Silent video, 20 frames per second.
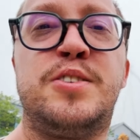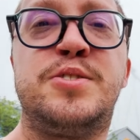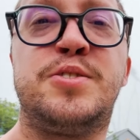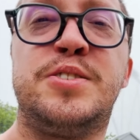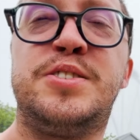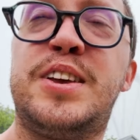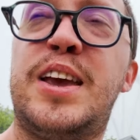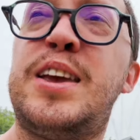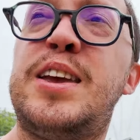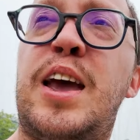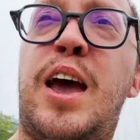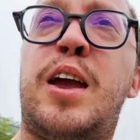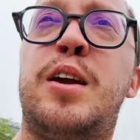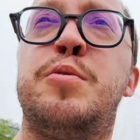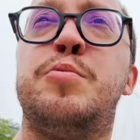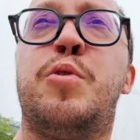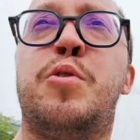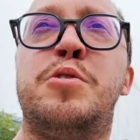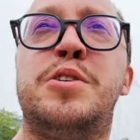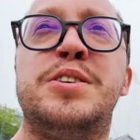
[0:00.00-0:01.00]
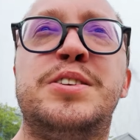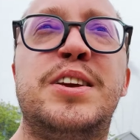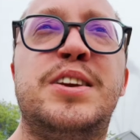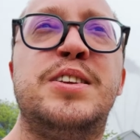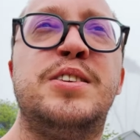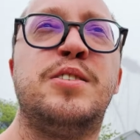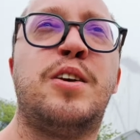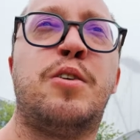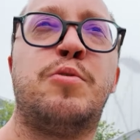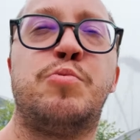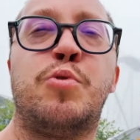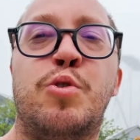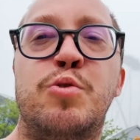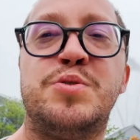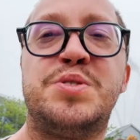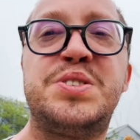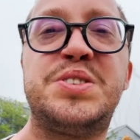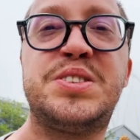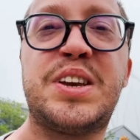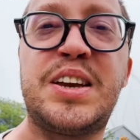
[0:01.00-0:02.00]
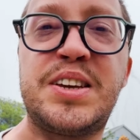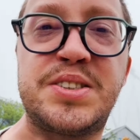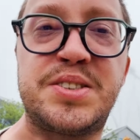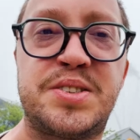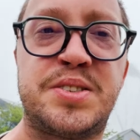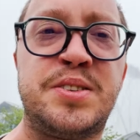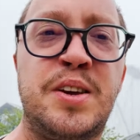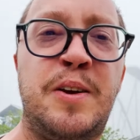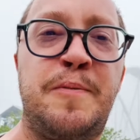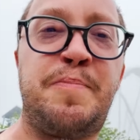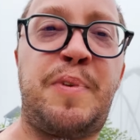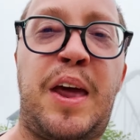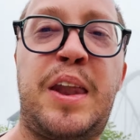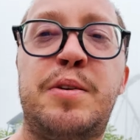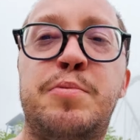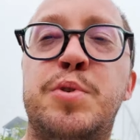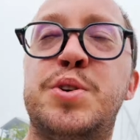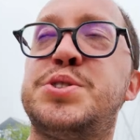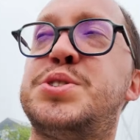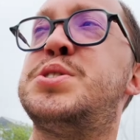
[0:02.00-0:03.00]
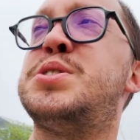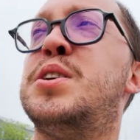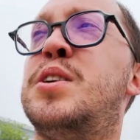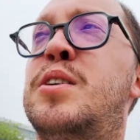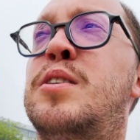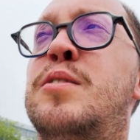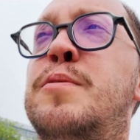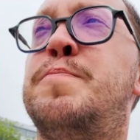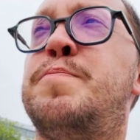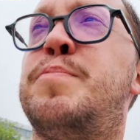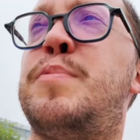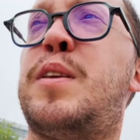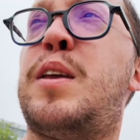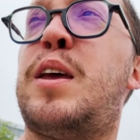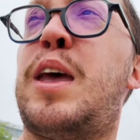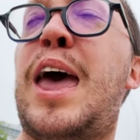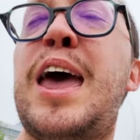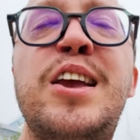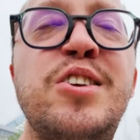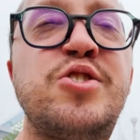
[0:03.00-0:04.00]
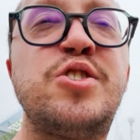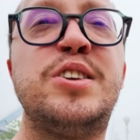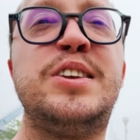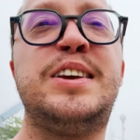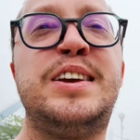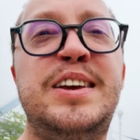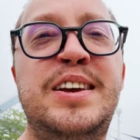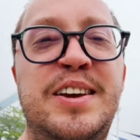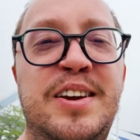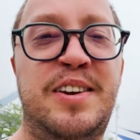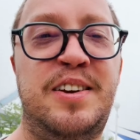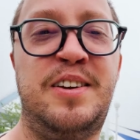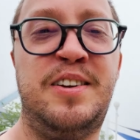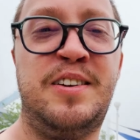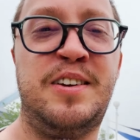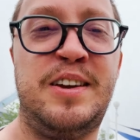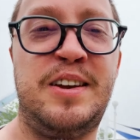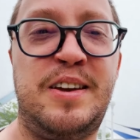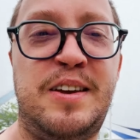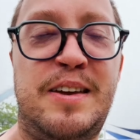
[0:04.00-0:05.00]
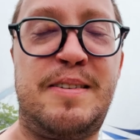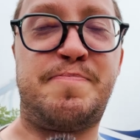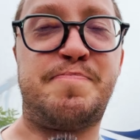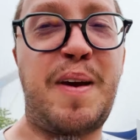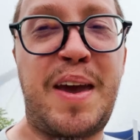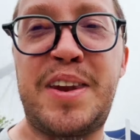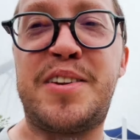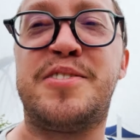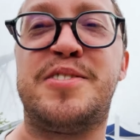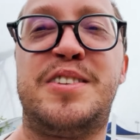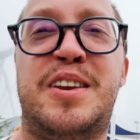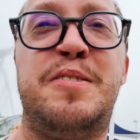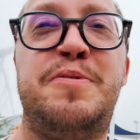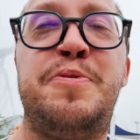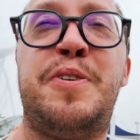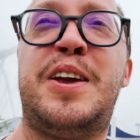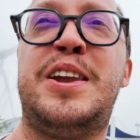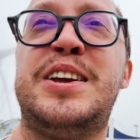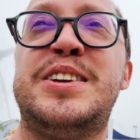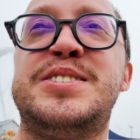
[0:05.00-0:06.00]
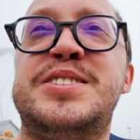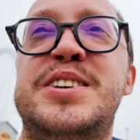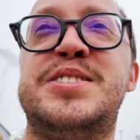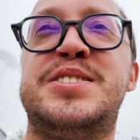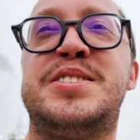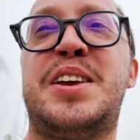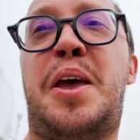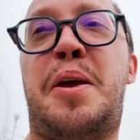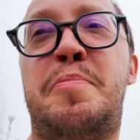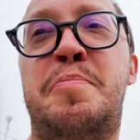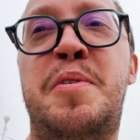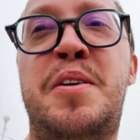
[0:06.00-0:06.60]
Today I rode it in row 6, and it was actually better than Phoenix this time.